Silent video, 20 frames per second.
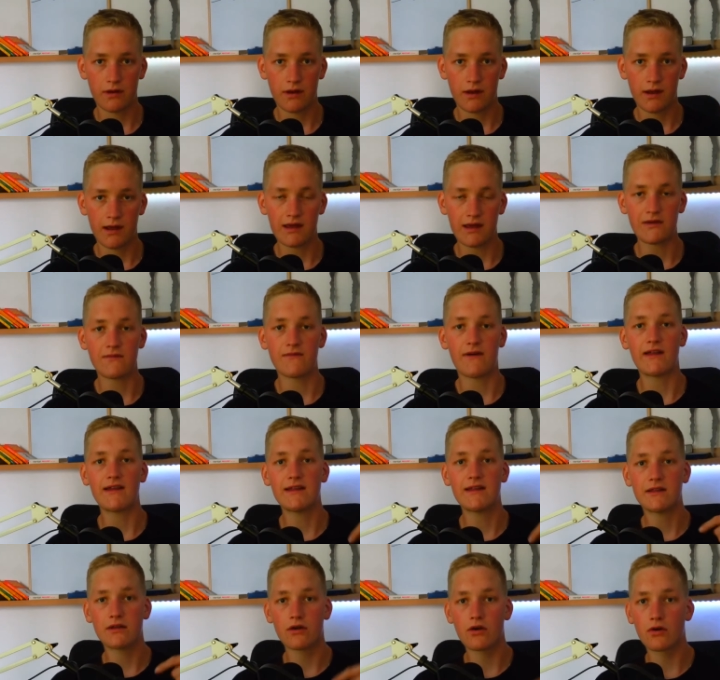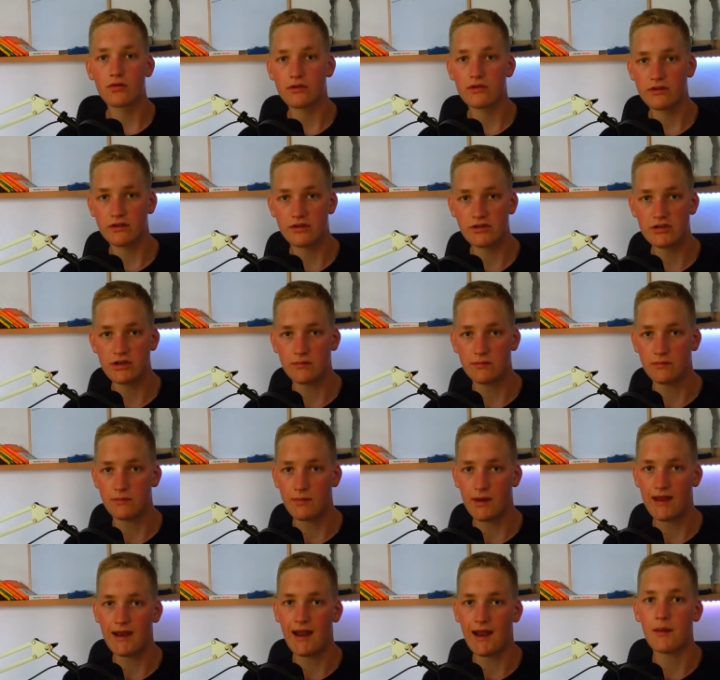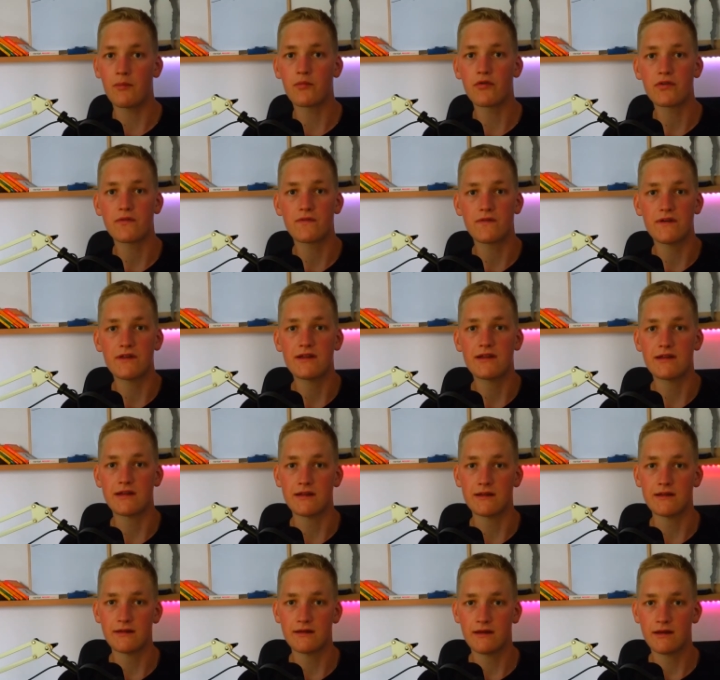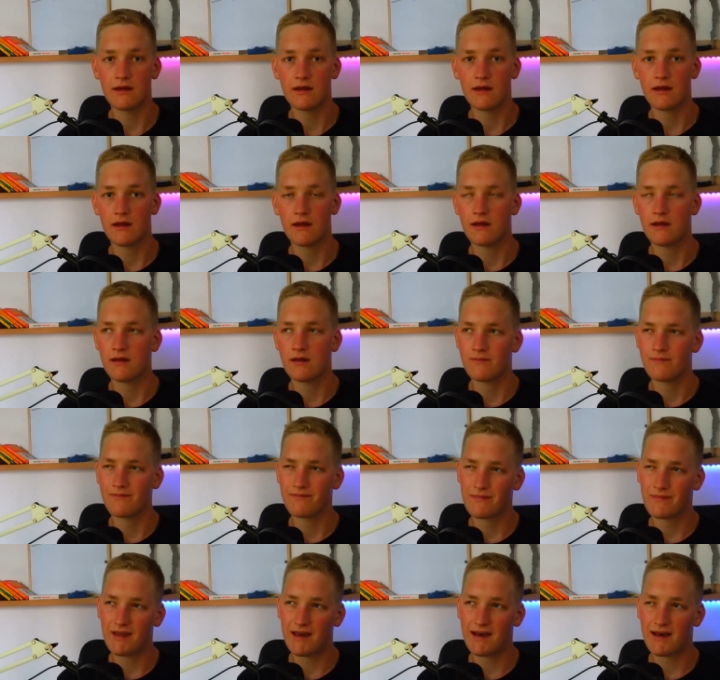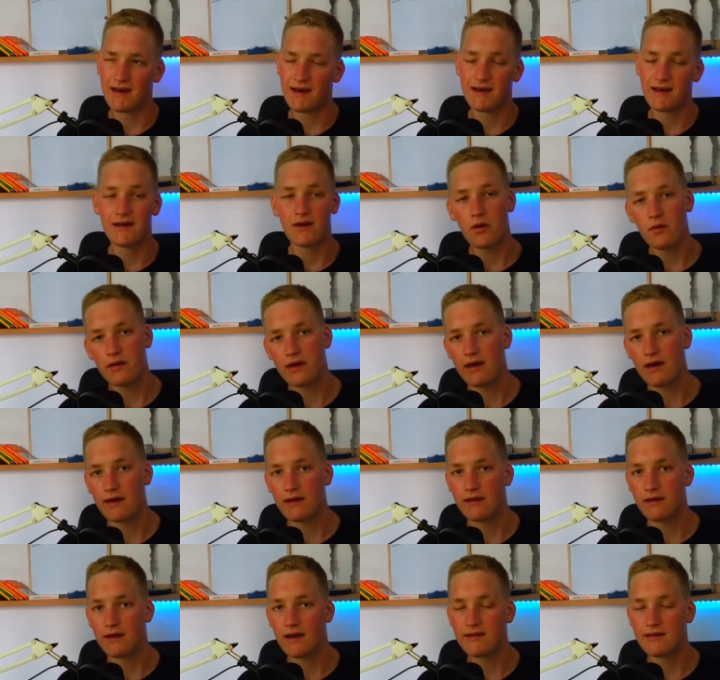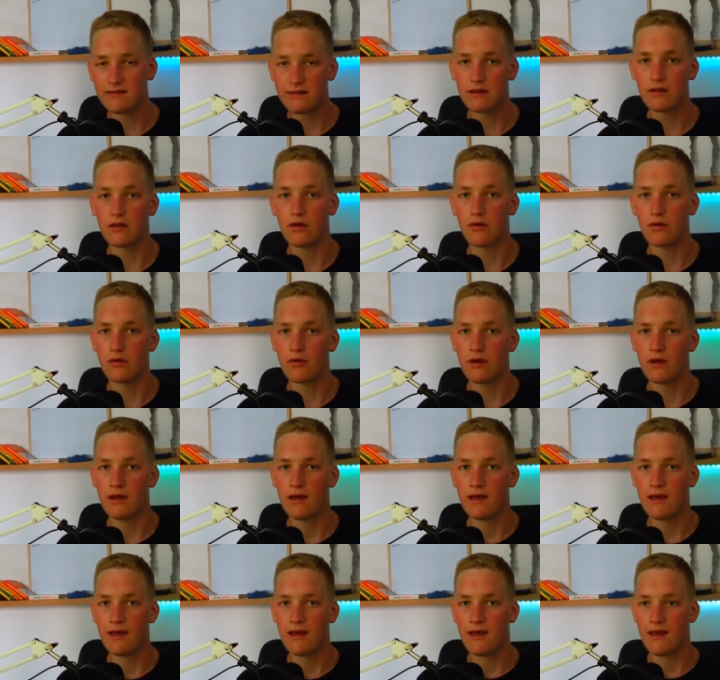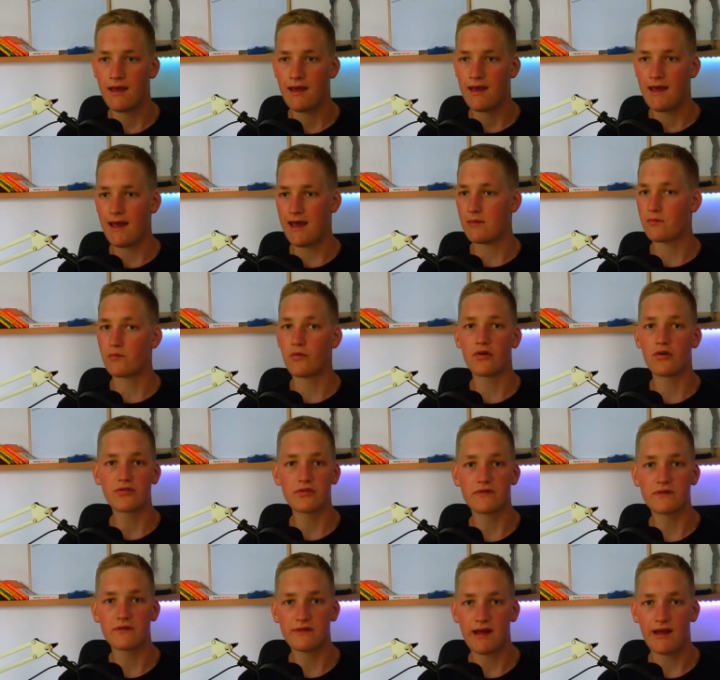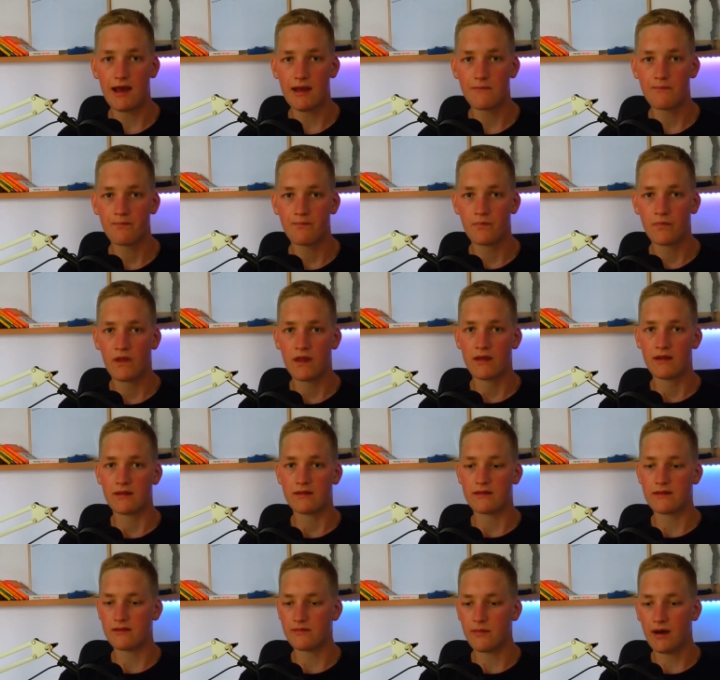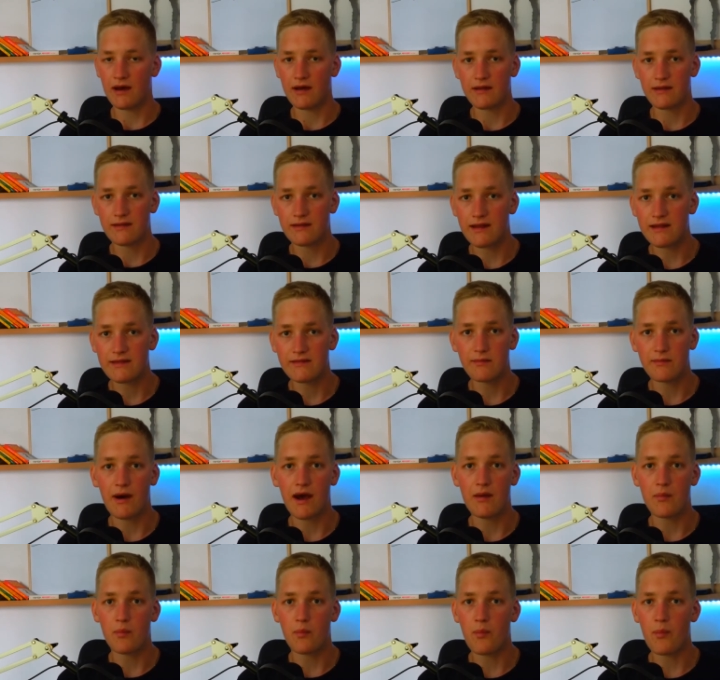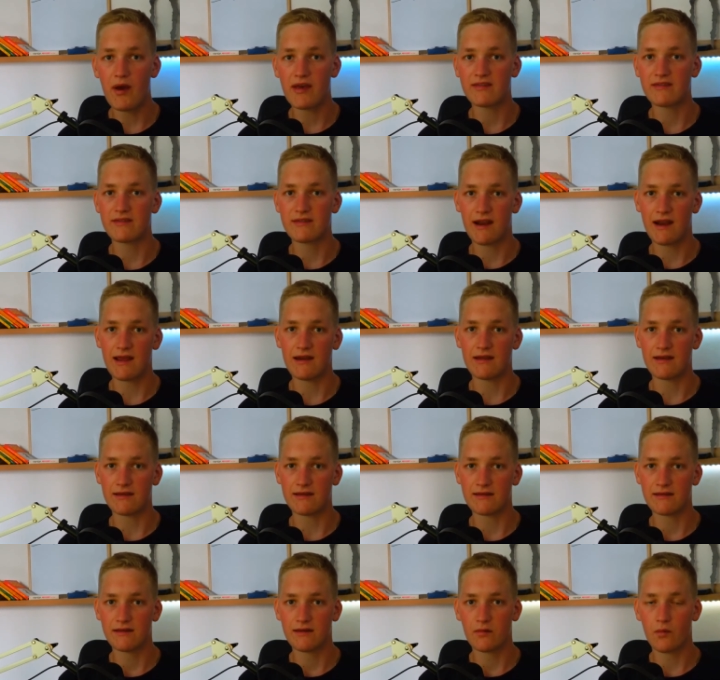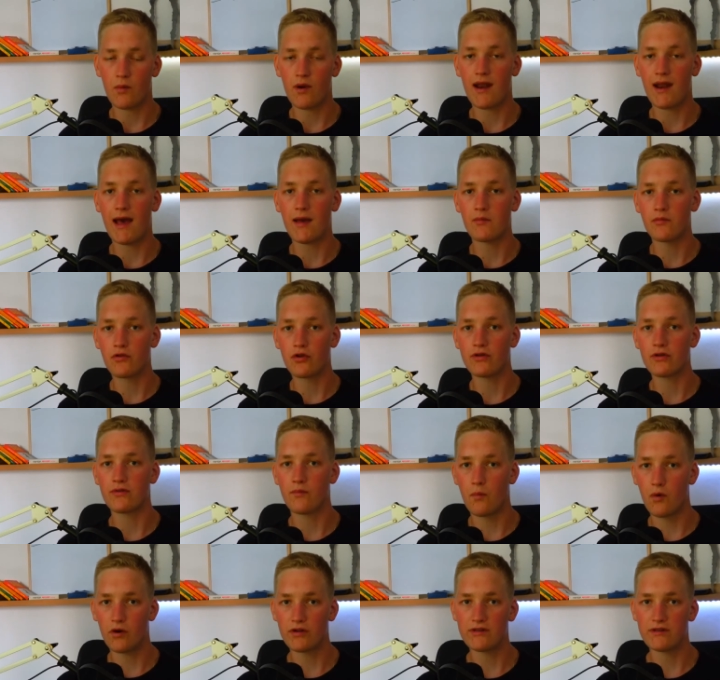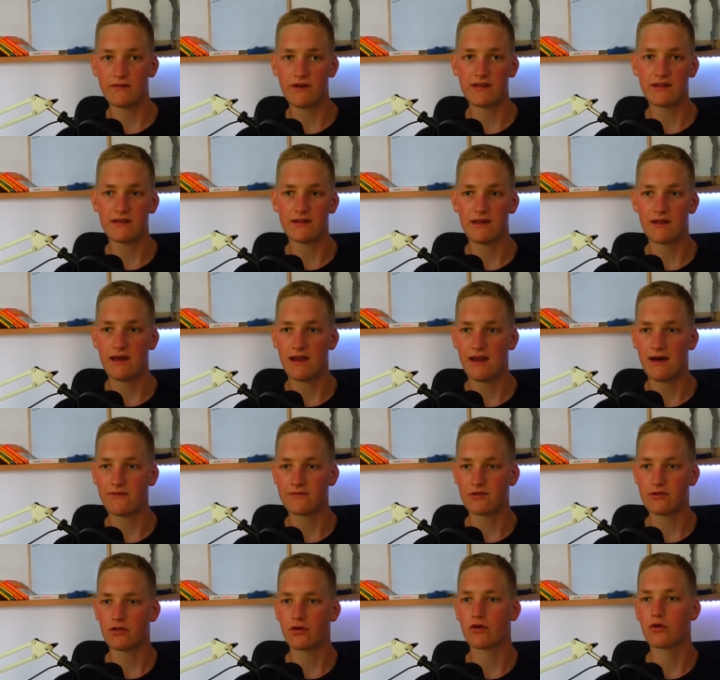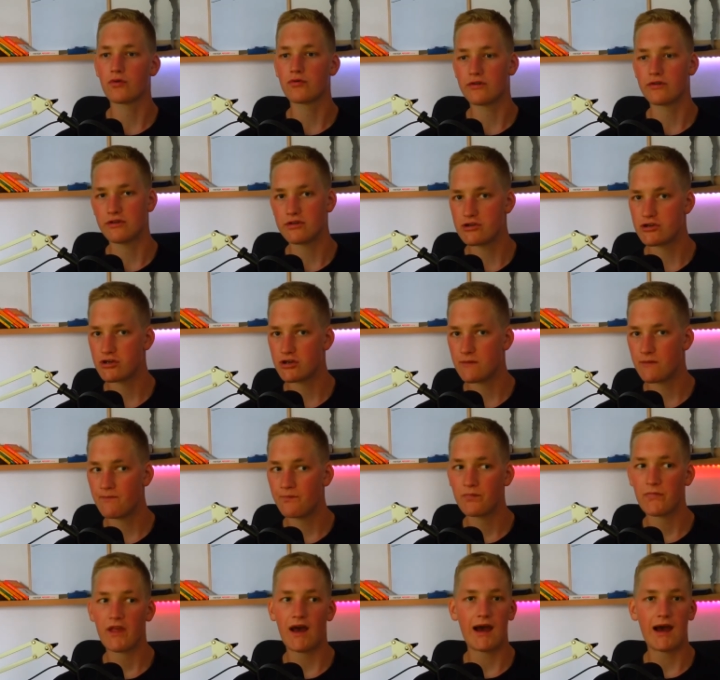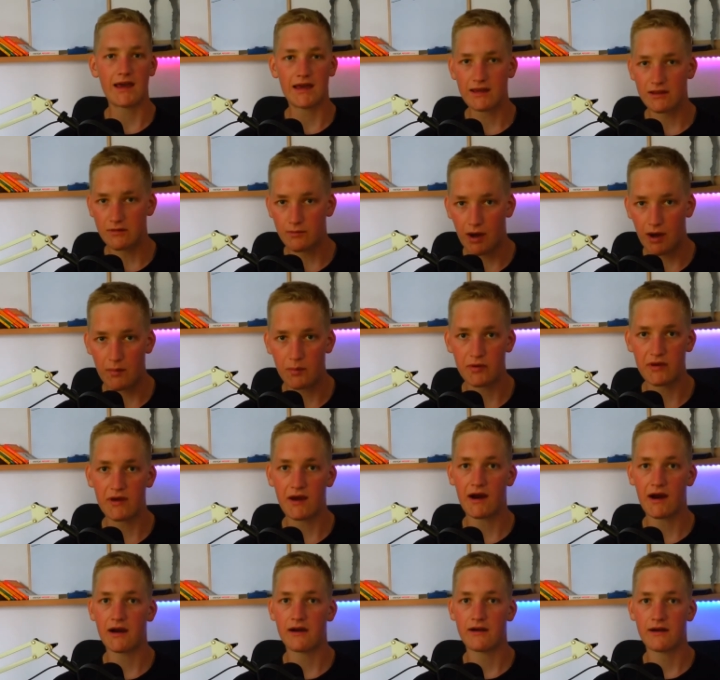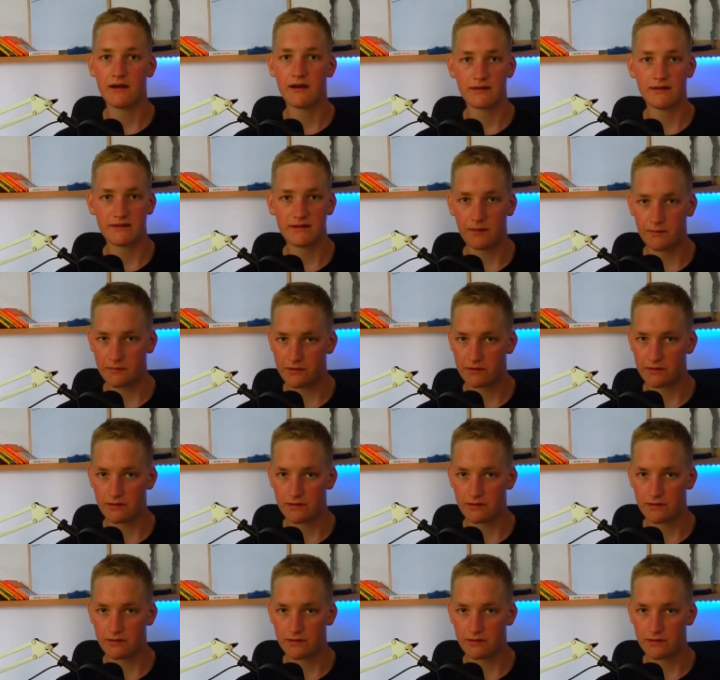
if i need to go to the gym and i am not feeling it ah uh, okay i still go and most of the time that's my, that's my best trainings. When I'm not motivated enough to go to the gym, I hit my PR, something.